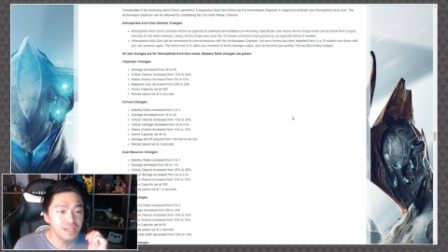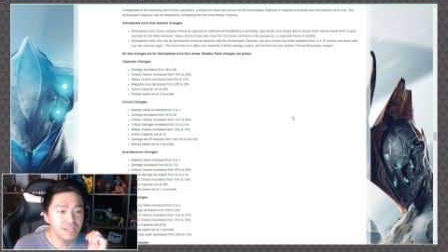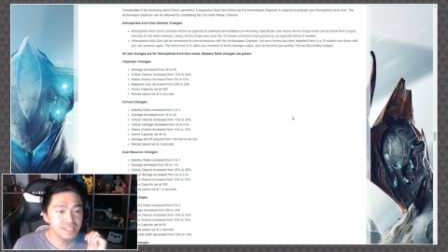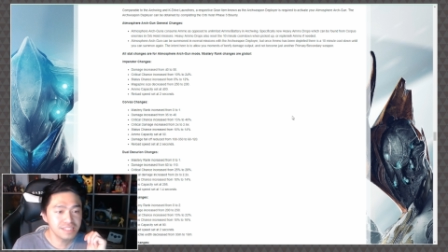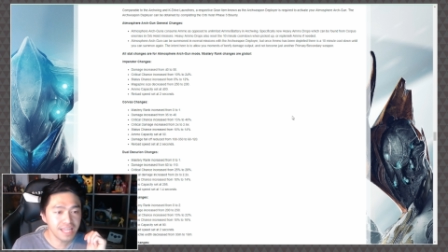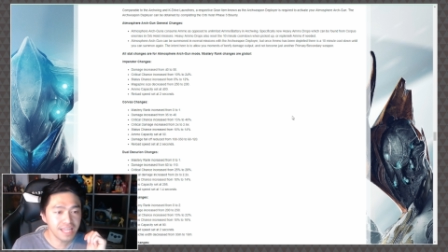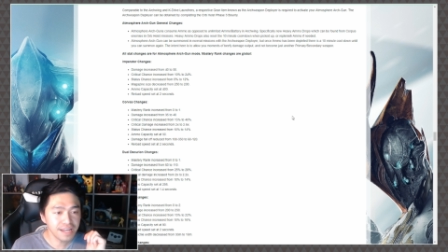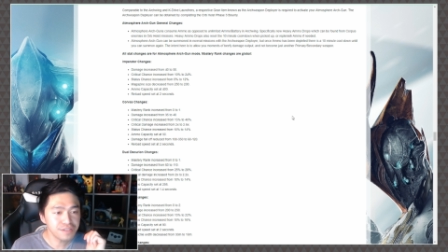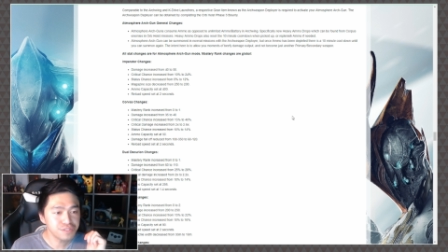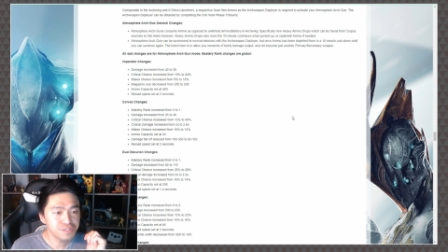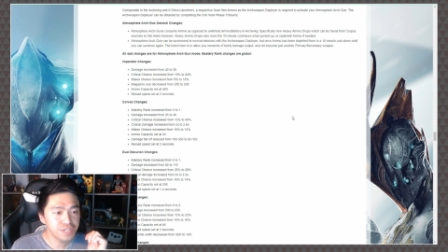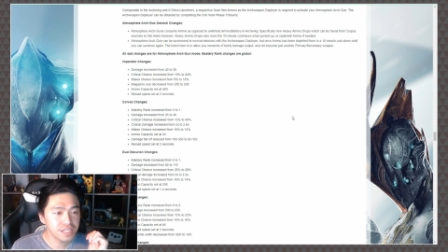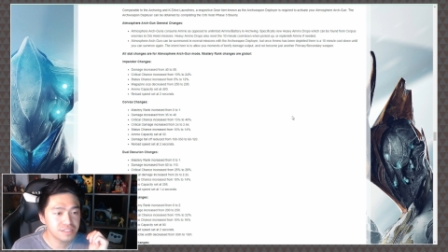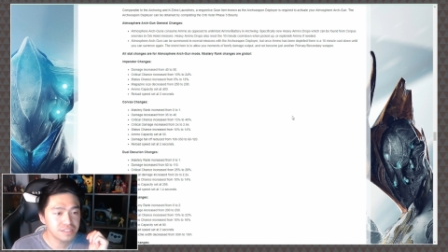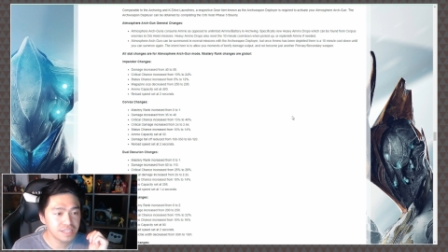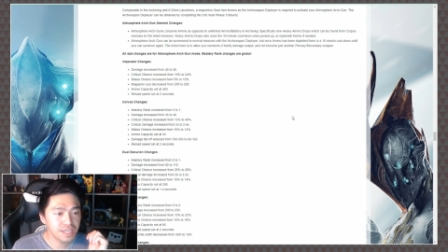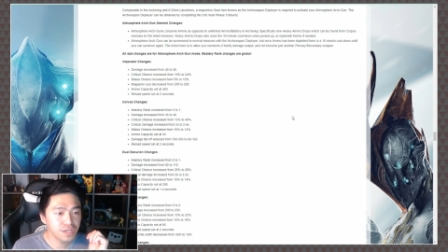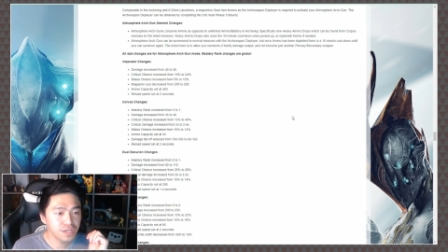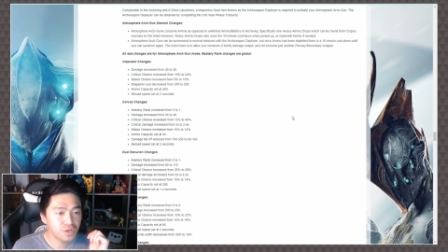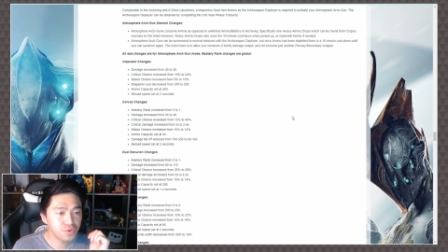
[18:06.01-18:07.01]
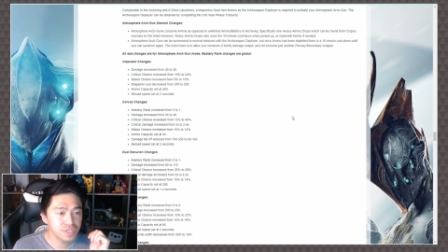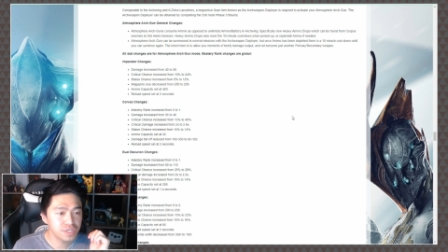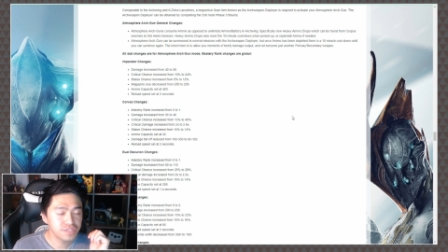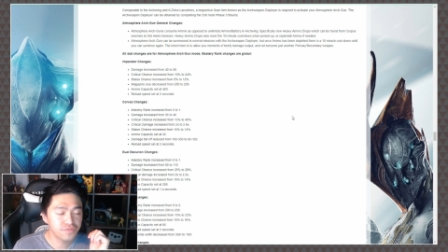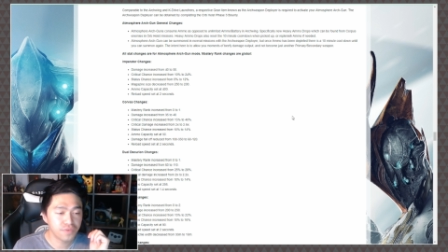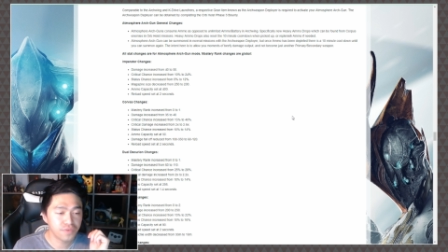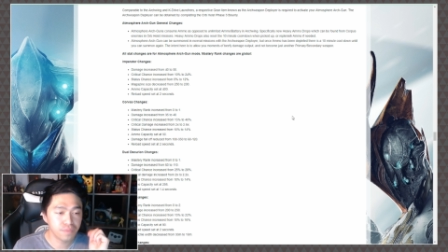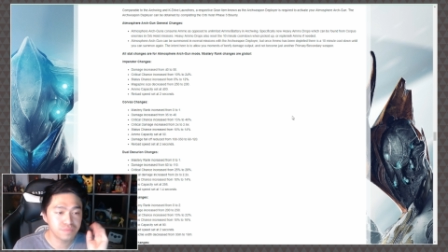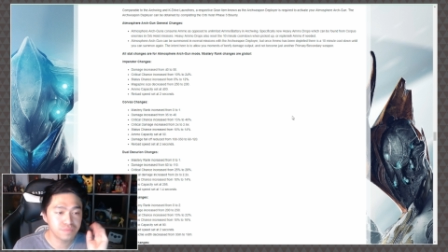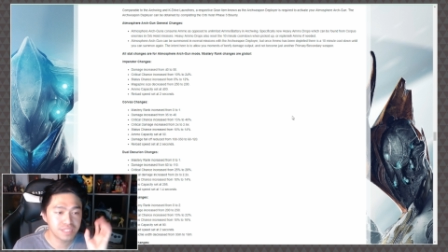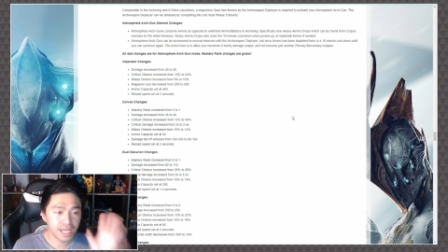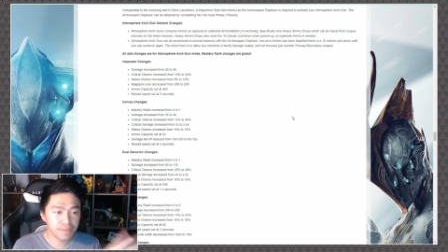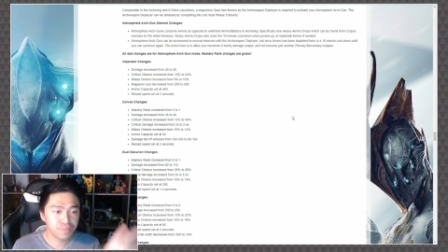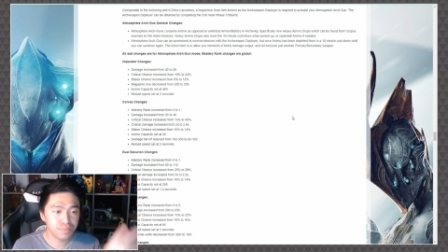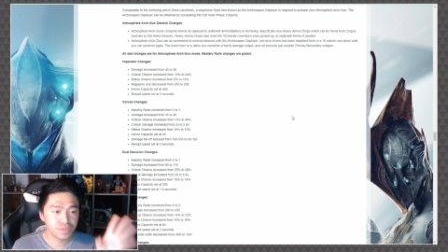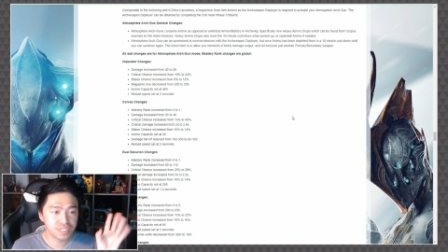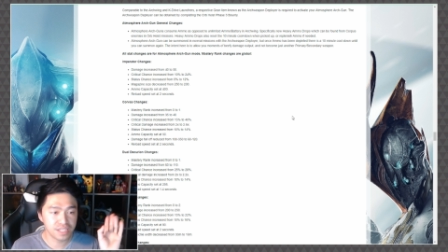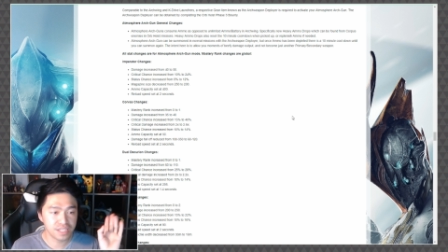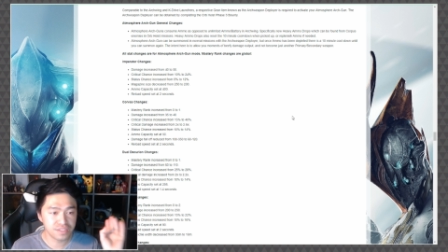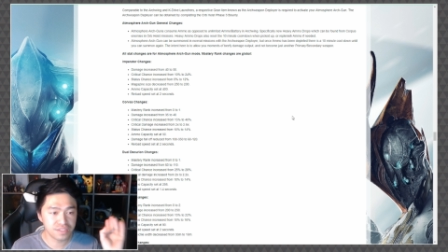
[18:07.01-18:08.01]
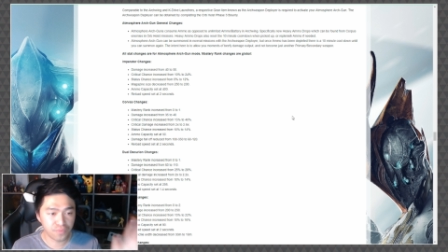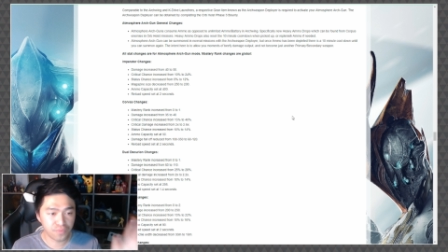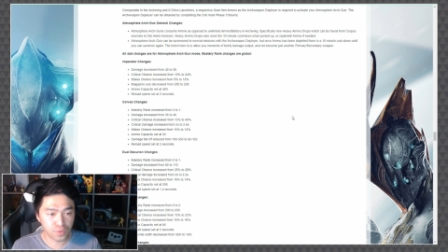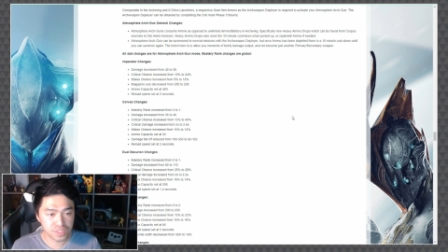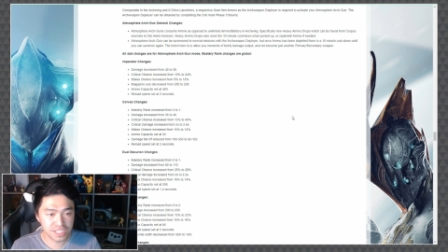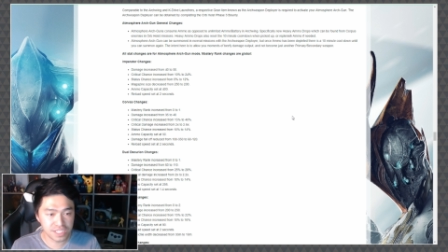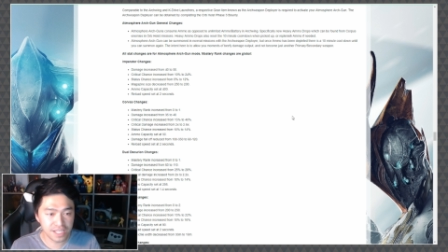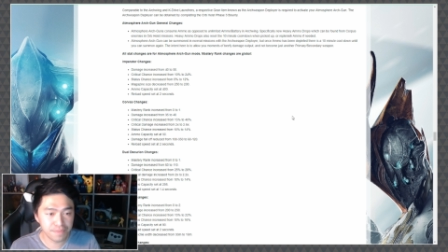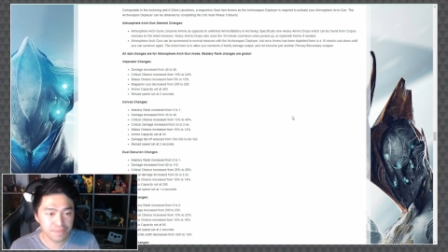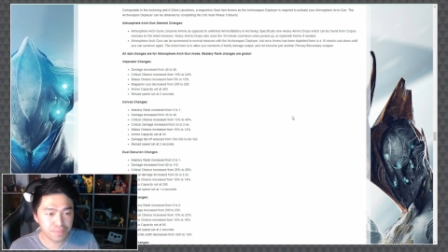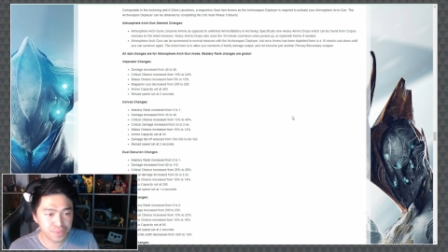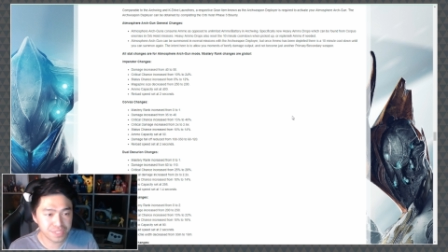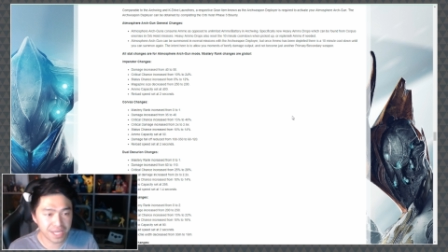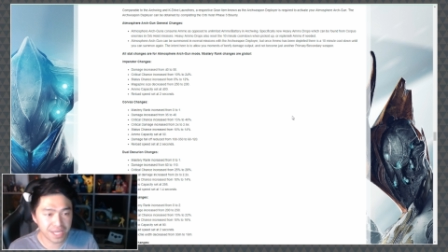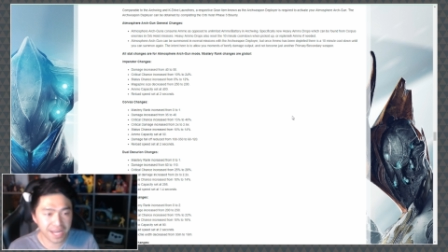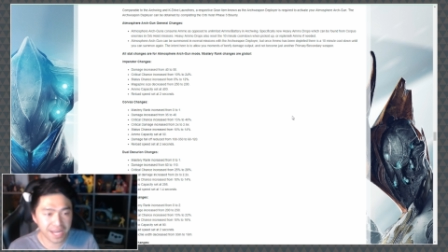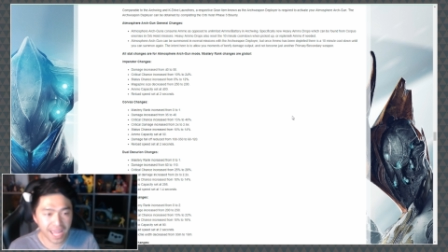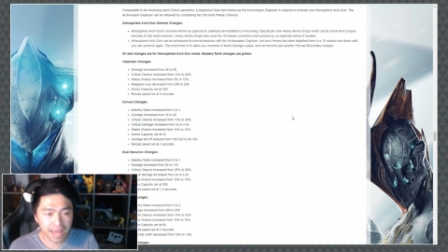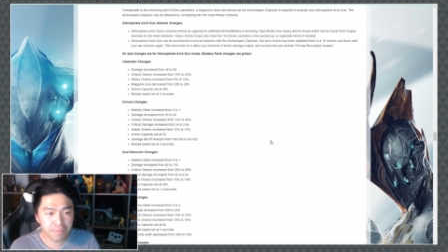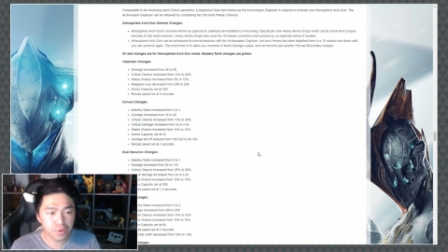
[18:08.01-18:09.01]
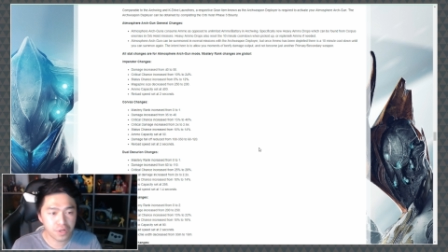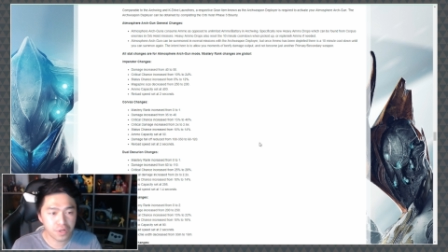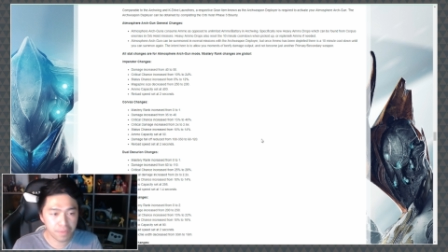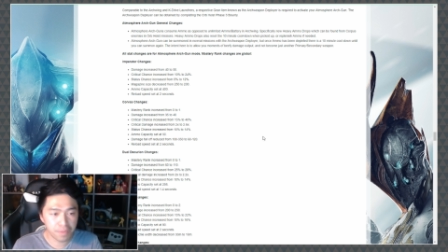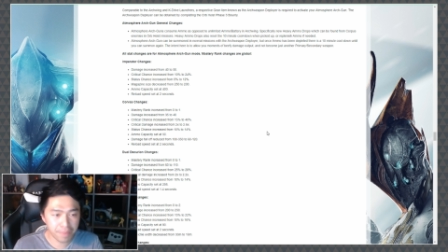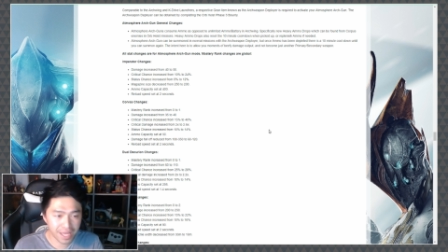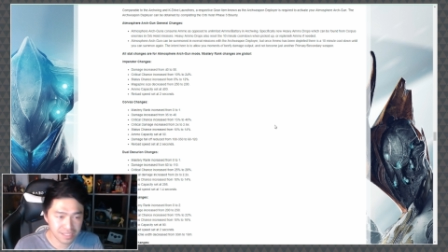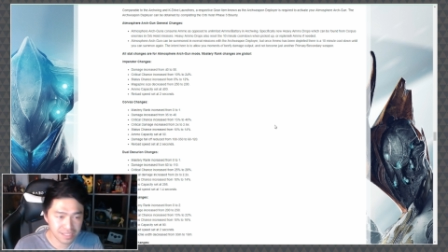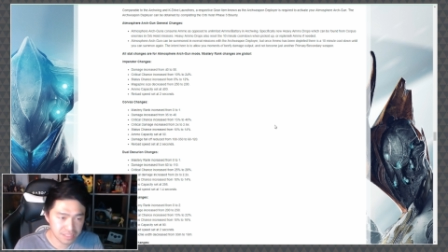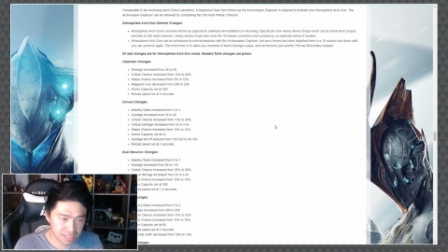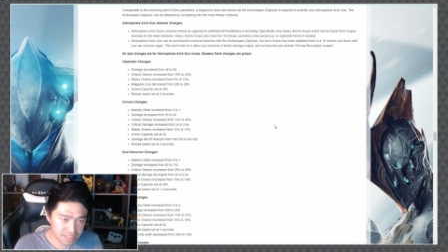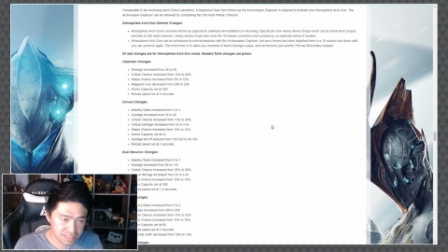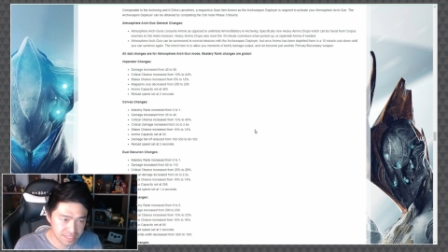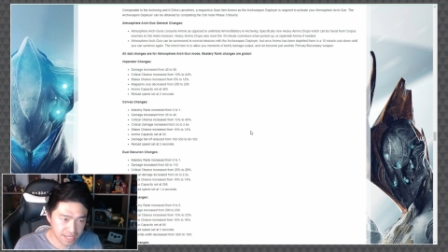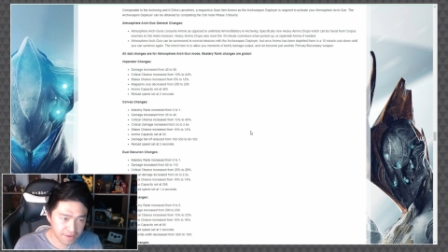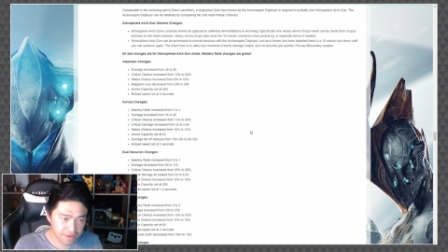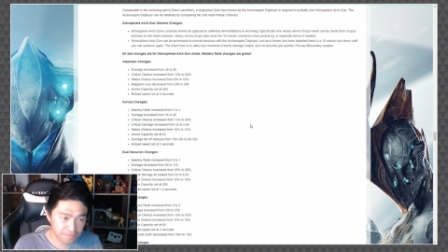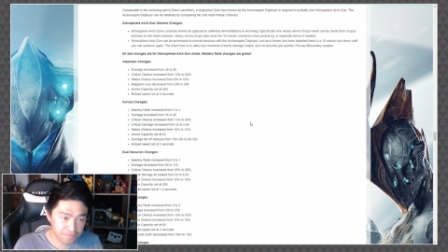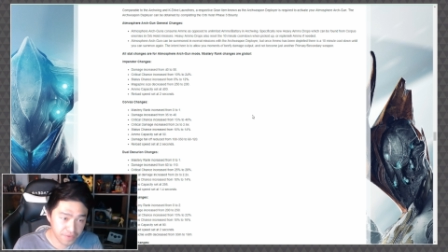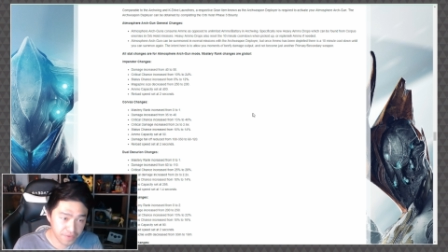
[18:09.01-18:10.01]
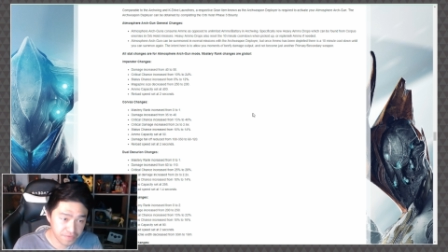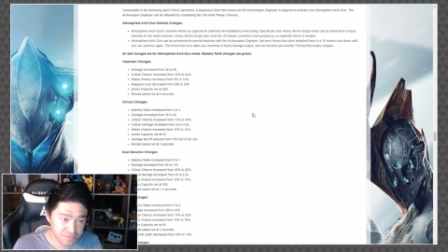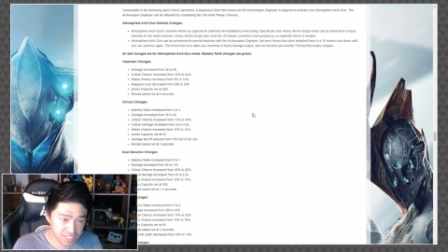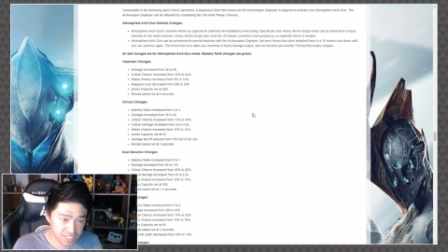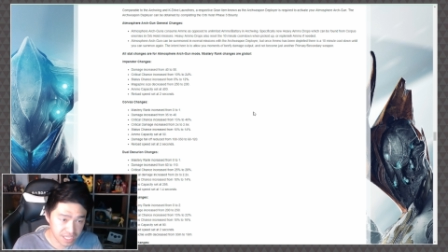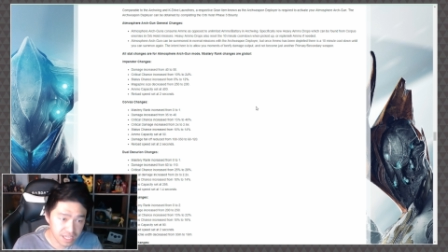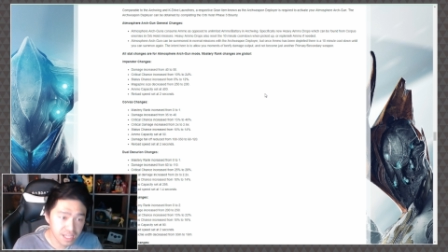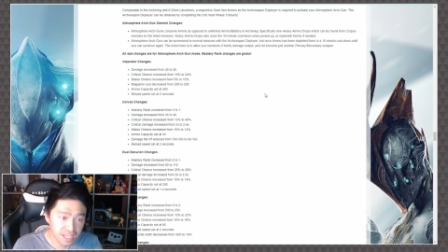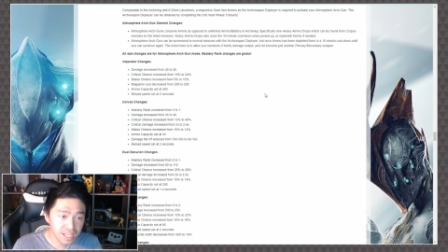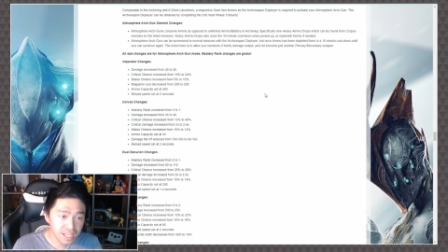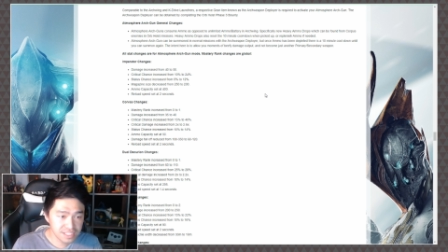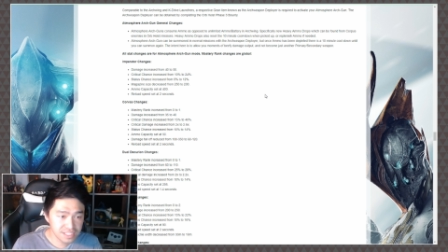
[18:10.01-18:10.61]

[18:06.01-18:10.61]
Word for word: status chance increased from 10% to 14%, ammo capacity set at 50,